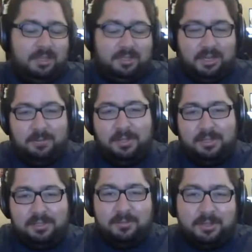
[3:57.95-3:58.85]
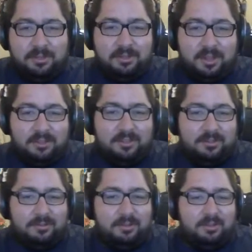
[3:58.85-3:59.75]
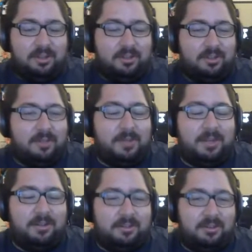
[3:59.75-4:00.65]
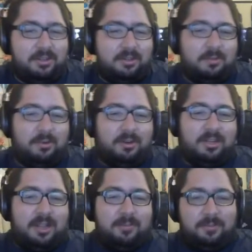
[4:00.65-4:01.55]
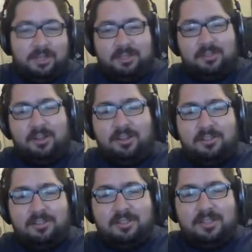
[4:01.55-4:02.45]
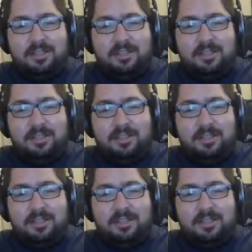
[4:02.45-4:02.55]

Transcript: Jamie, this is something you talk a lot about during your WordCamp talks.